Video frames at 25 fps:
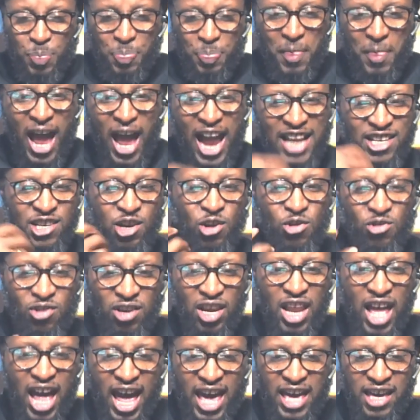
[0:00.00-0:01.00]
I don't
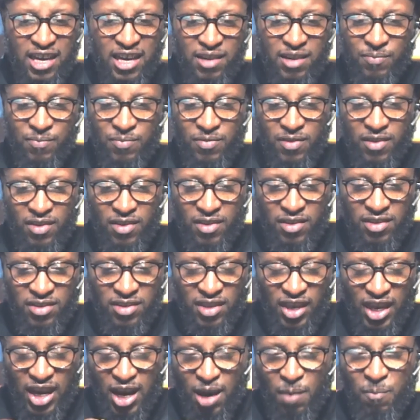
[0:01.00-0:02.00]
like
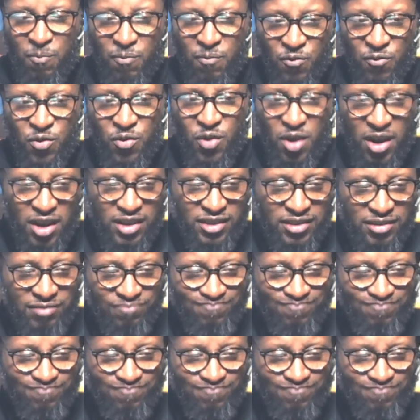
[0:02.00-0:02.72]
the upfront